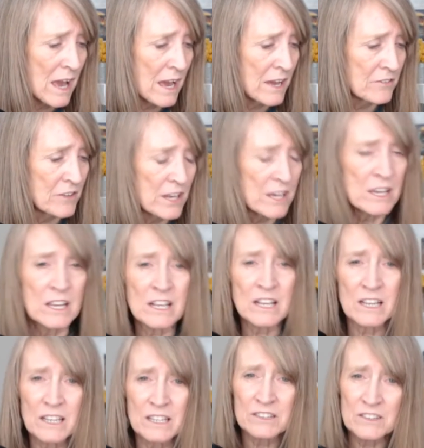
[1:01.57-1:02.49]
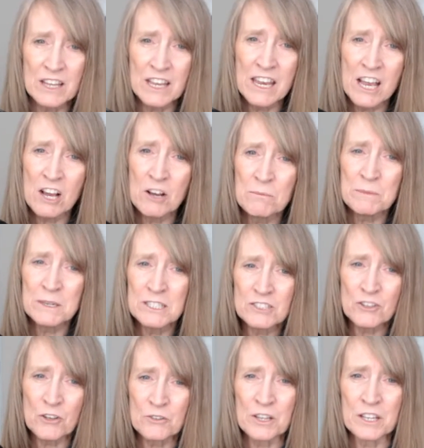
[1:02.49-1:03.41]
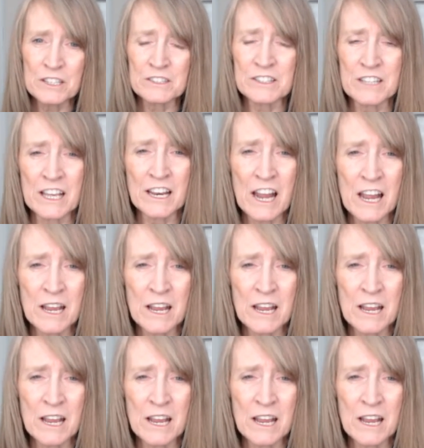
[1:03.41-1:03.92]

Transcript: and they they help me so that that